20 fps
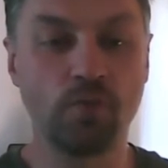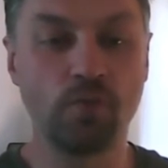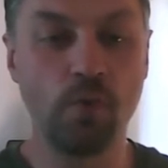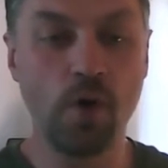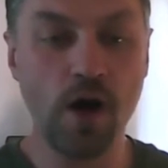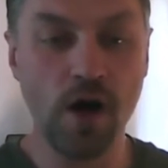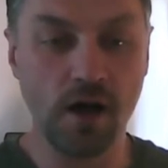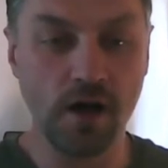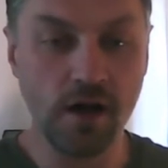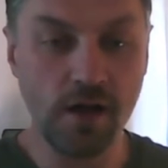
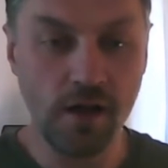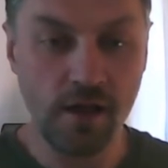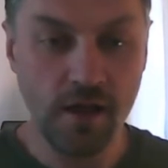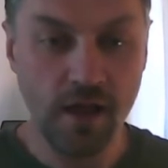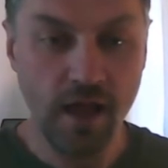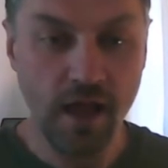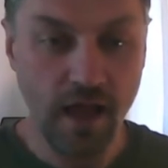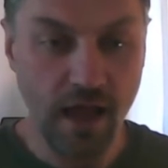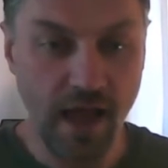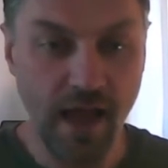were
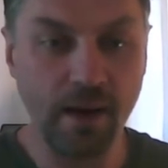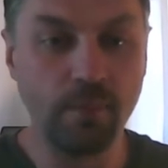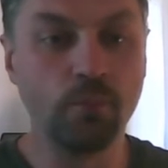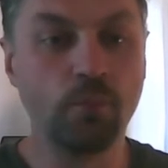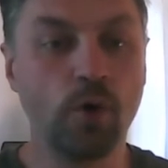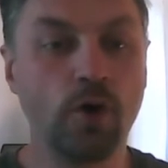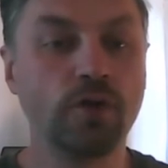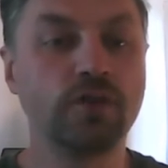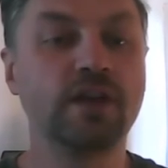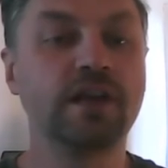and
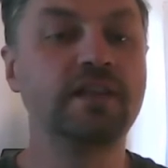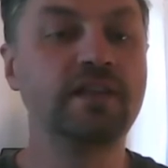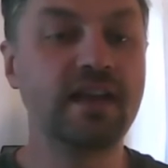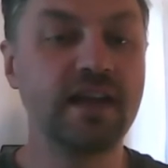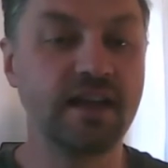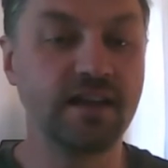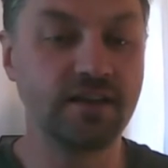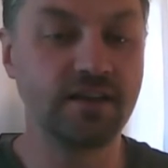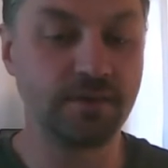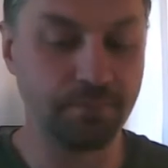what they did,